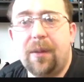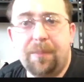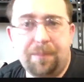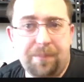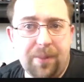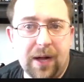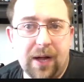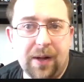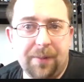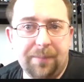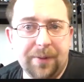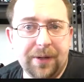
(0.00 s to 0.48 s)

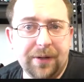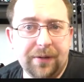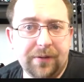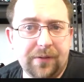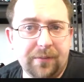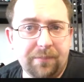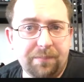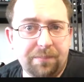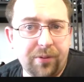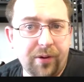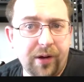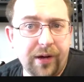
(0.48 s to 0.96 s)

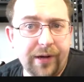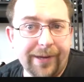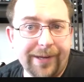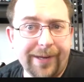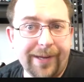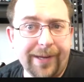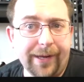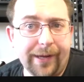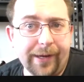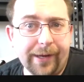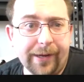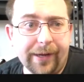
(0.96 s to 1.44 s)
Abominus and
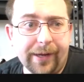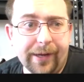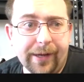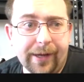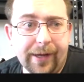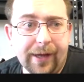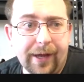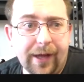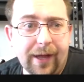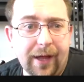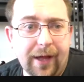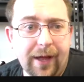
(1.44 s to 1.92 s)
Predaking,
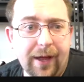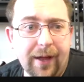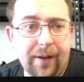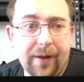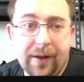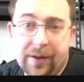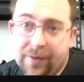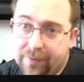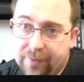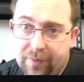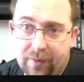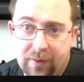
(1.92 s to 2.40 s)

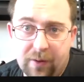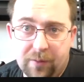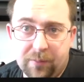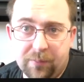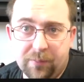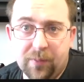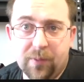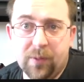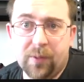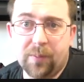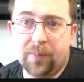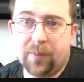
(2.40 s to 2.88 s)
Uh, and there
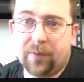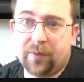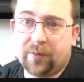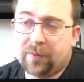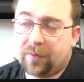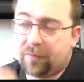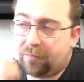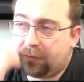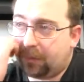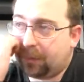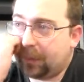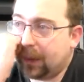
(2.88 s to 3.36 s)
are
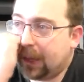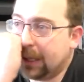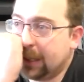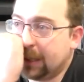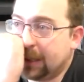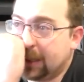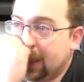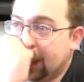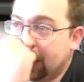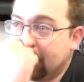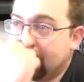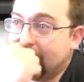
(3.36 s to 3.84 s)
rumors of a
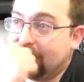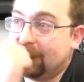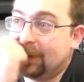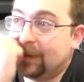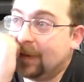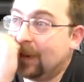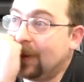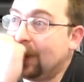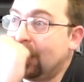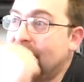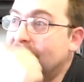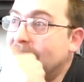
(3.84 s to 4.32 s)
Predaking.
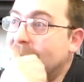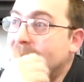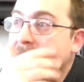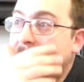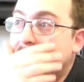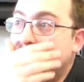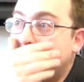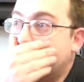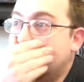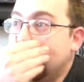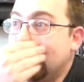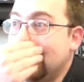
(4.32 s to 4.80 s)
So
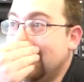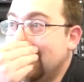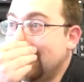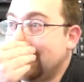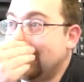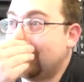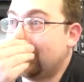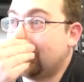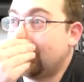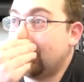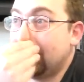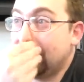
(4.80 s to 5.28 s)
if they
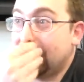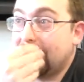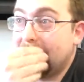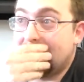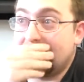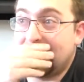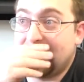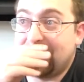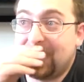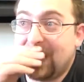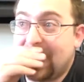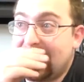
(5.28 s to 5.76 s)
could squeeze
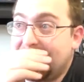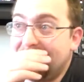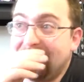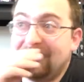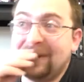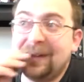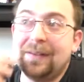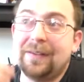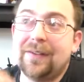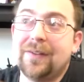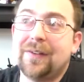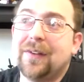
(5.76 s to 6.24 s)
out
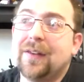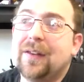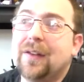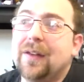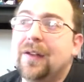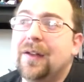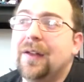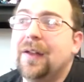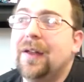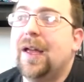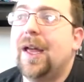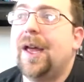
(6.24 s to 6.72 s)
Abominus
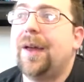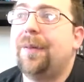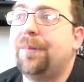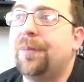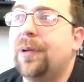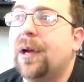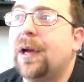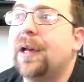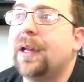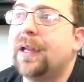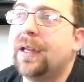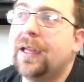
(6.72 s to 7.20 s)

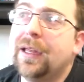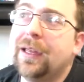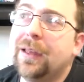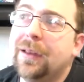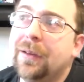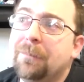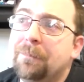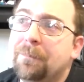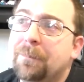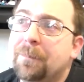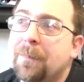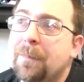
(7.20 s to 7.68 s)
and
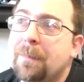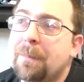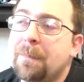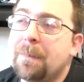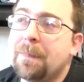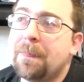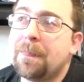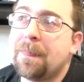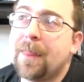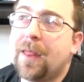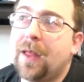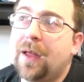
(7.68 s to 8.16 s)
Predaking,
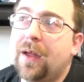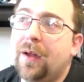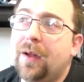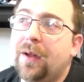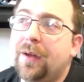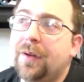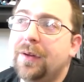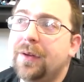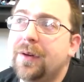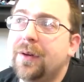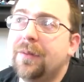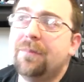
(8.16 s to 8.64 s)

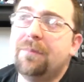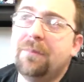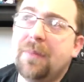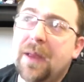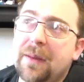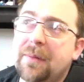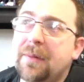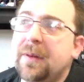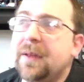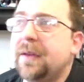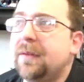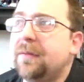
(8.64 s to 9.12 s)
uh, you know,
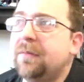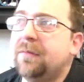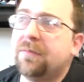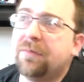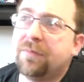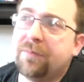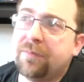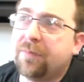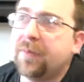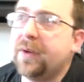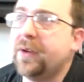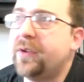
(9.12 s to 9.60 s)
maybe
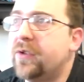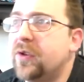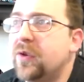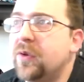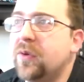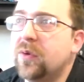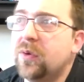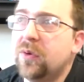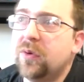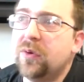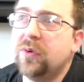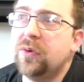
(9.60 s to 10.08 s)

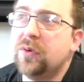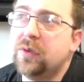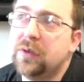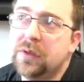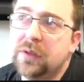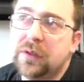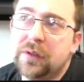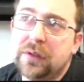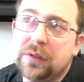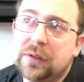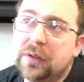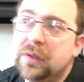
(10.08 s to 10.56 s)

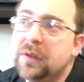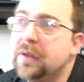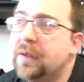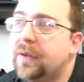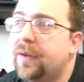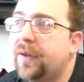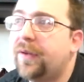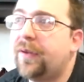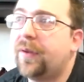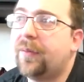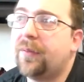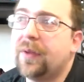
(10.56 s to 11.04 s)
retool
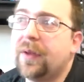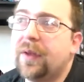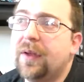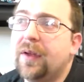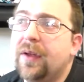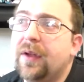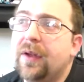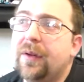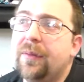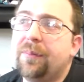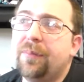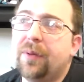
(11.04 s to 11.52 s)
some of
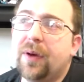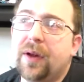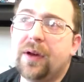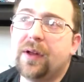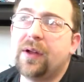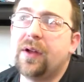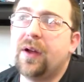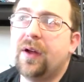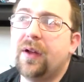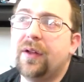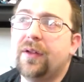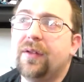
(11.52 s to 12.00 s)
the
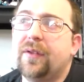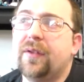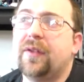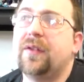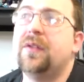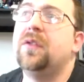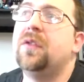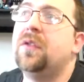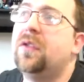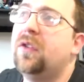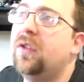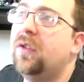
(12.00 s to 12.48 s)

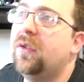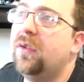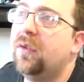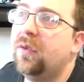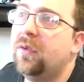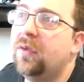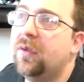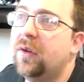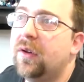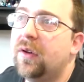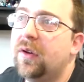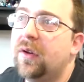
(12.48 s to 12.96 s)
Predacons
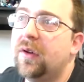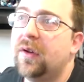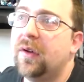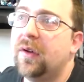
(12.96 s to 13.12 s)
into